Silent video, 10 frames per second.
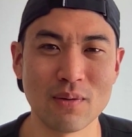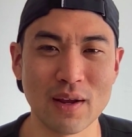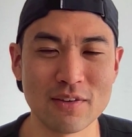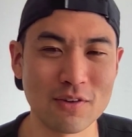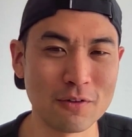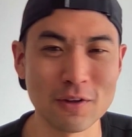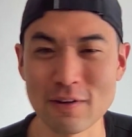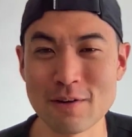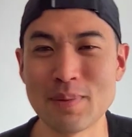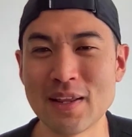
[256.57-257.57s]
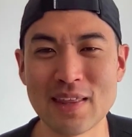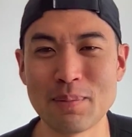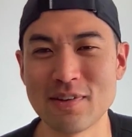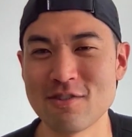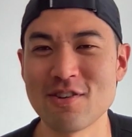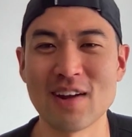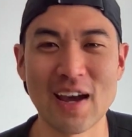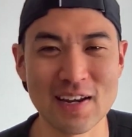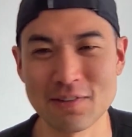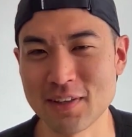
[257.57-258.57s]
Right. So if you've ever been in that position,
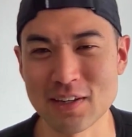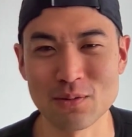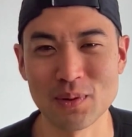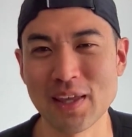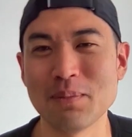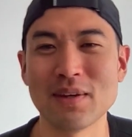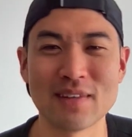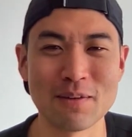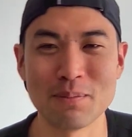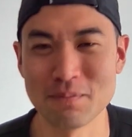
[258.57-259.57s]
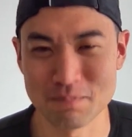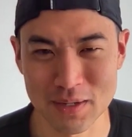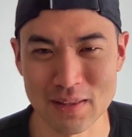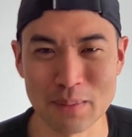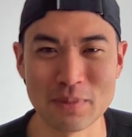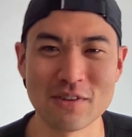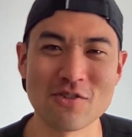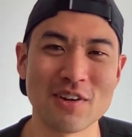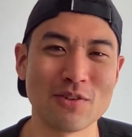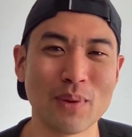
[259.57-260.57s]
I definitely can relate because I've been in that
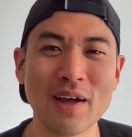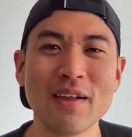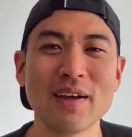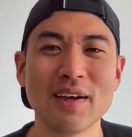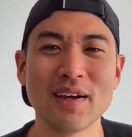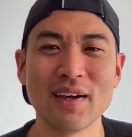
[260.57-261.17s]
position as well.